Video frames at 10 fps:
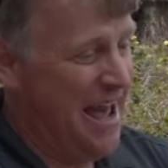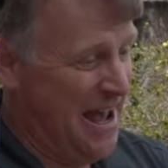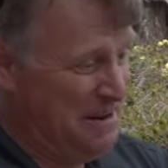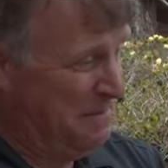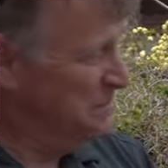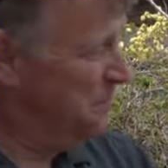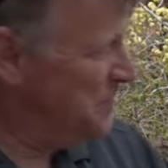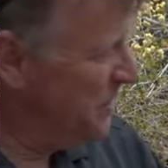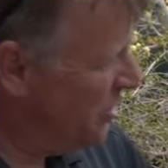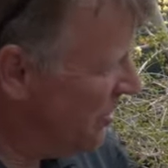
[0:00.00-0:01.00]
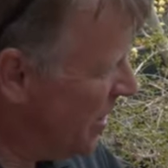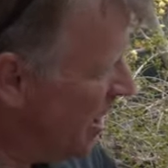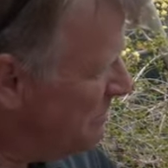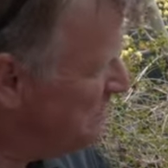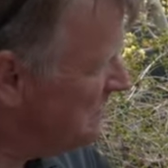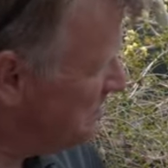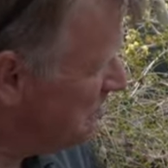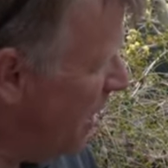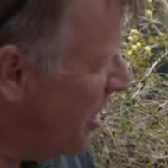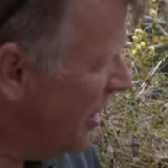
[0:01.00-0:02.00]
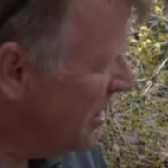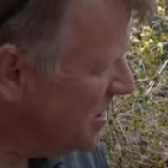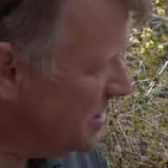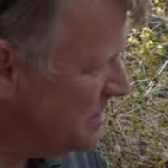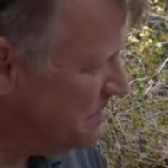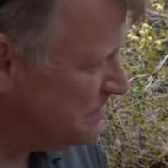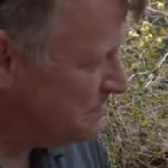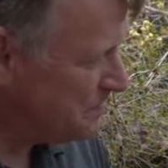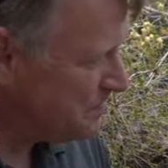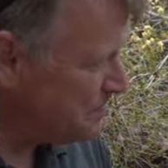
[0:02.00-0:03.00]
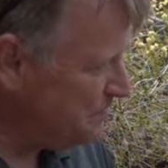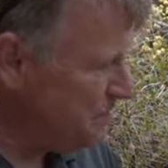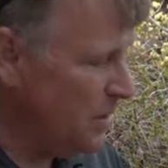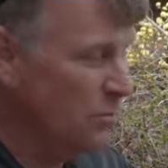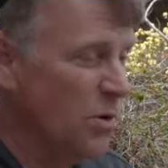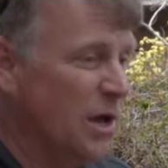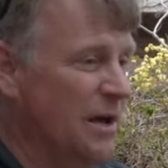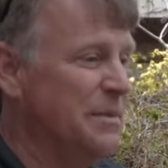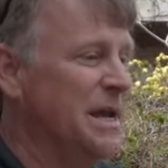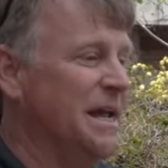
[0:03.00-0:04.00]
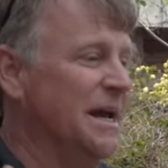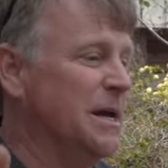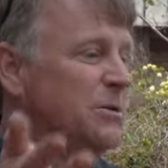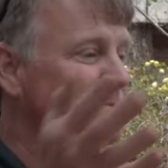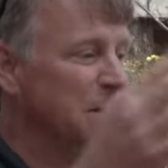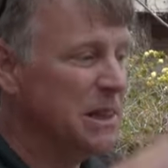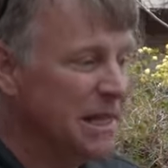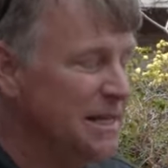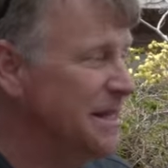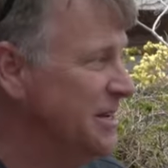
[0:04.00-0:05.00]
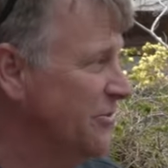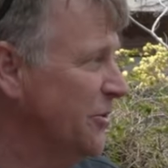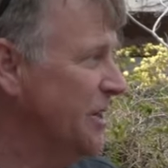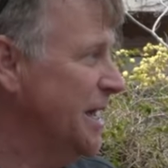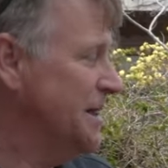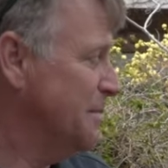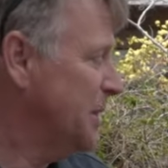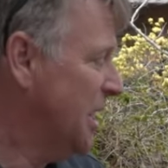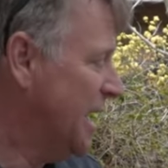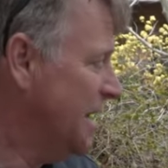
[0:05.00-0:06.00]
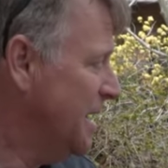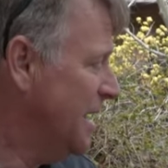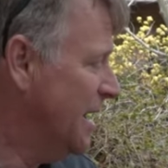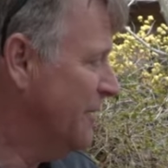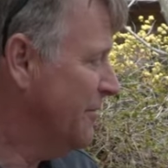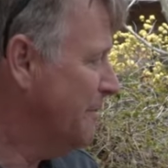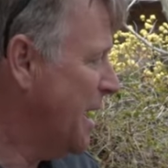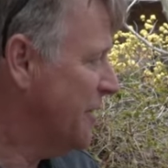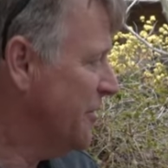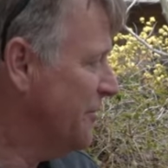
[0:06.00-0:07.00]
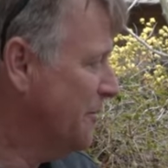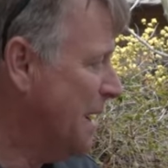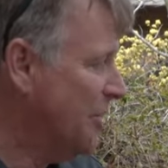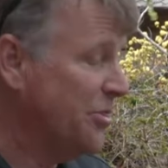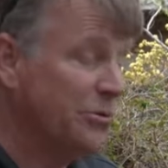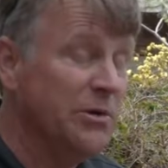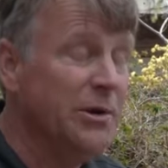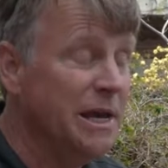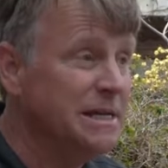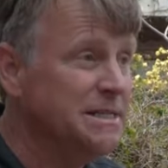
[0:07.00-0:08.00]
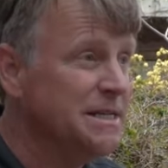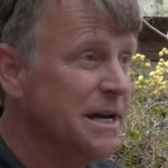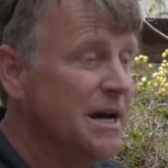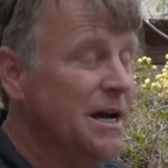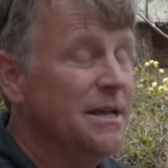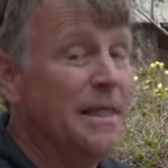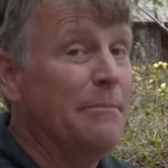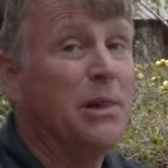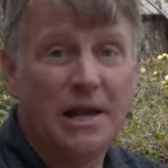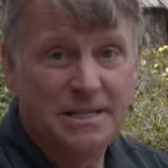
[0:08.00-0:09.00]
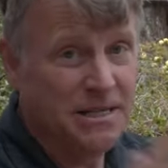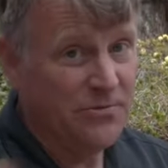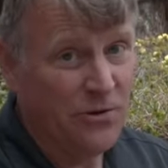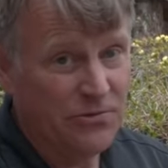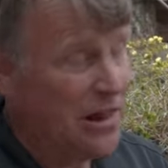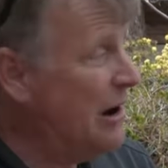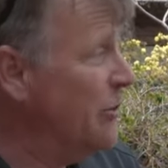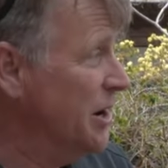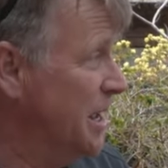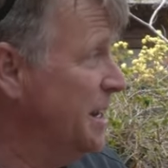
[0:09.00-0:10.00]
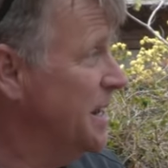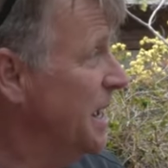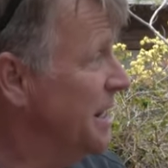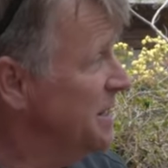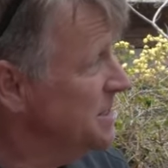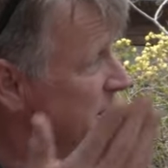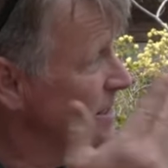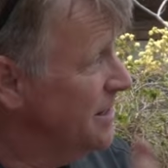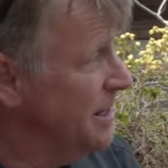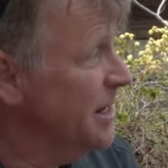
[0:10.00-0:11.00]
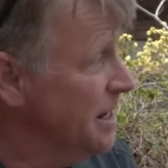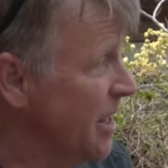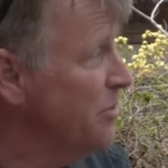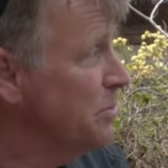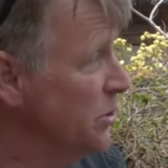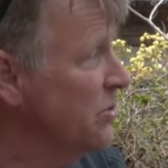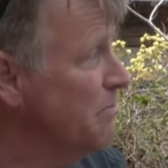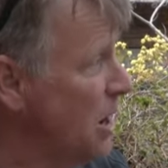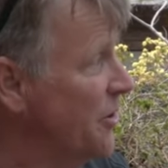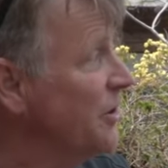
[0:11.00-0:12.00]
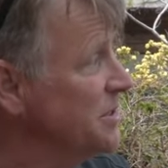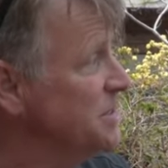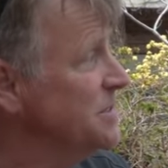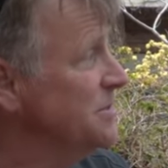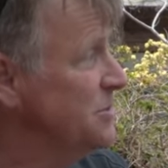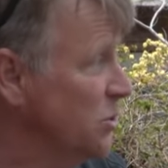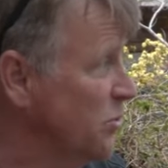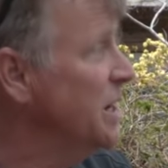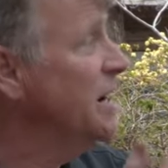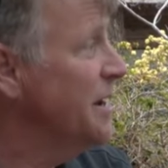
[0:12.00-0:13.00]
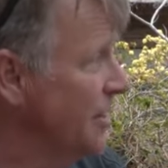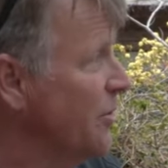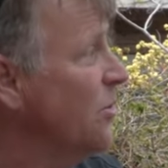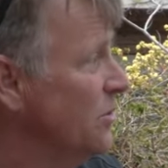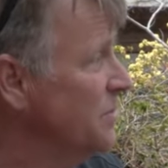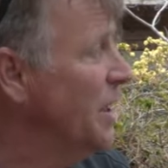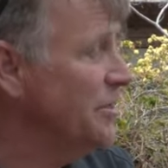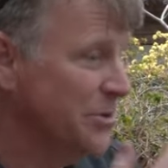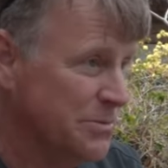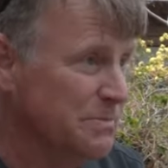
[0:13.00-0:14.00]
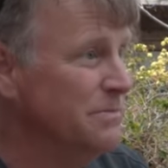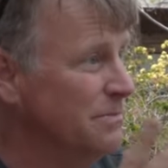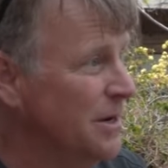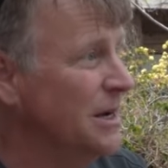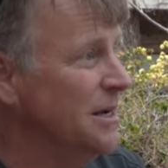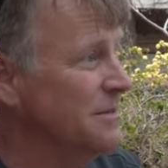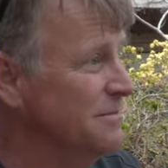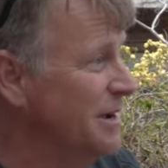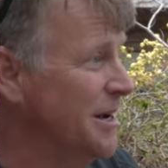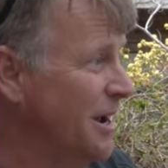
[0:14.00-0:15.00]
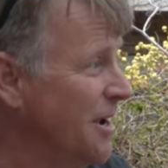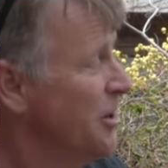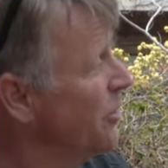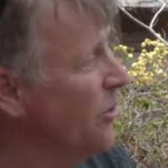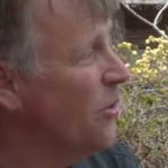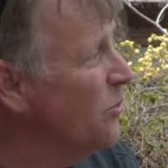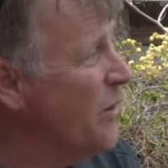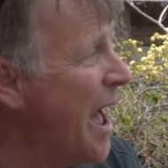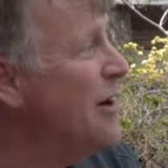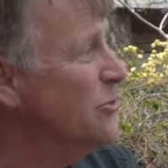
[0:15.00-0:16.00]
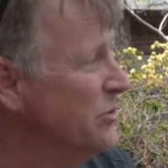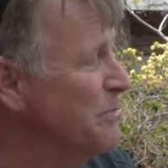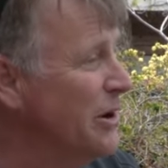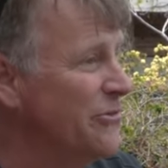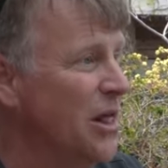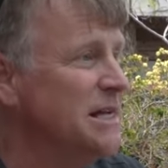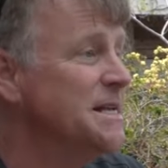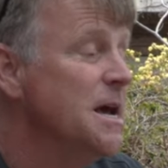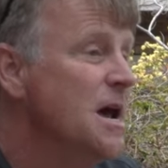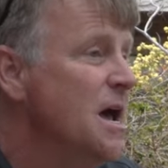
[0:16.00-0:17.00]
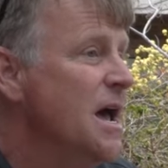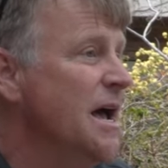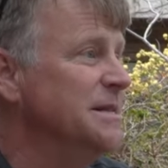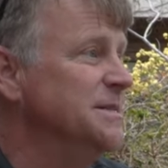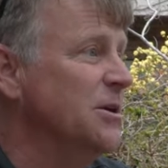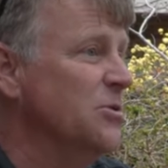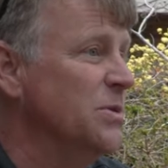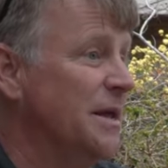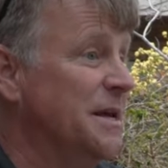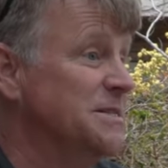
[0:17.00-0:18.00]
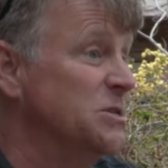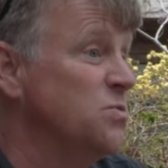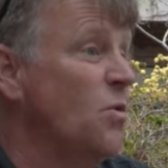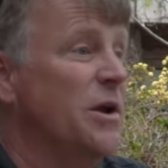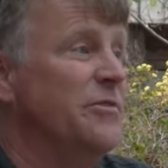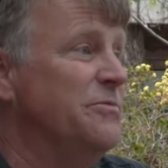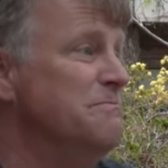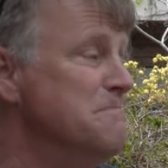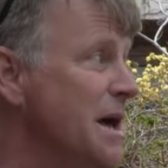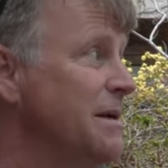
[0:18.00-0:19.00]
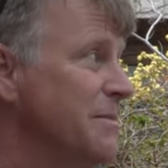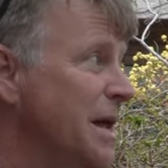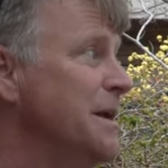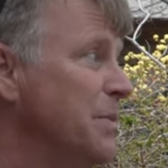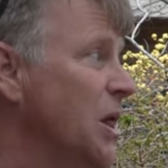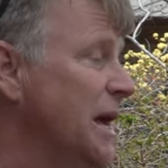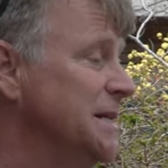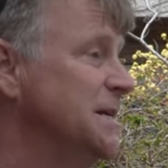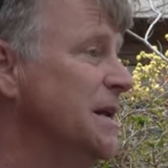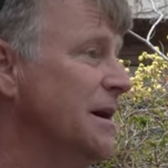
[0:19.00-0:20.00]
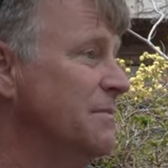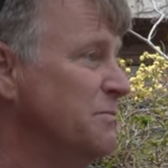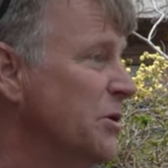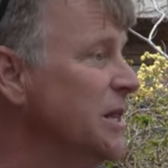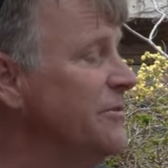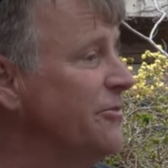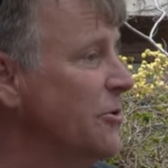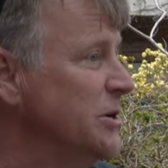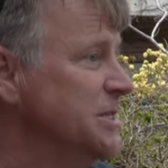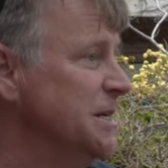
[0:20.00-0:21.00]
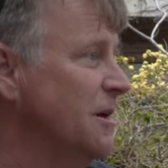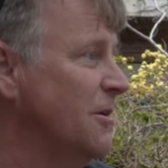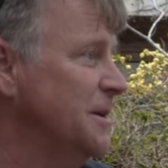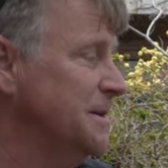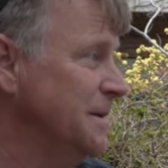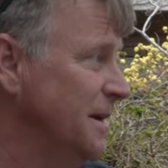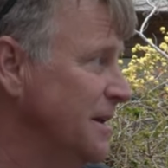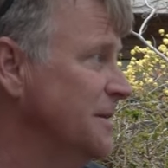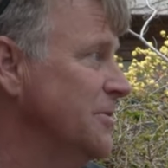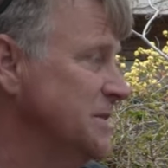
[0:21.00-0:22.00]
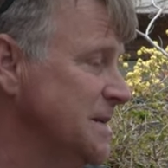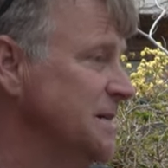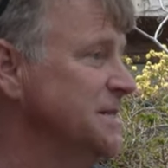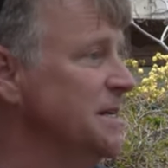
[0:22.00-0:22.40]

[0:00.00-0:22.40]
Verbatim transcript: and your um, monarchs will come in and completely defoliate the plant, and in a matter of about three weeks, that plant's in full flower again, and it's getting another brood of monarchs to create another whole another uh, a, another whole round of butterflies. And so uh, that's just one of many, many plants, and, and really focusing on getting those things